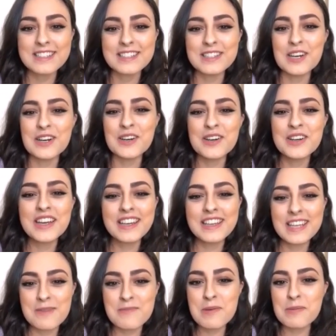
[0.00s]
So yeah,
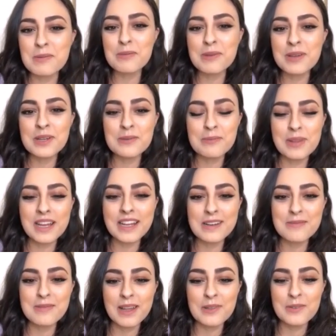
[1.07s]
people have been complaining
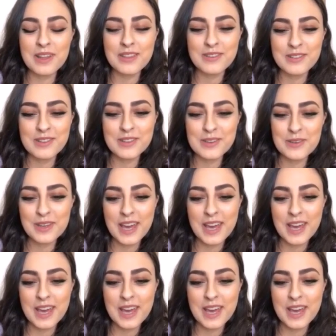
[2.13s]
about the weather in the UK,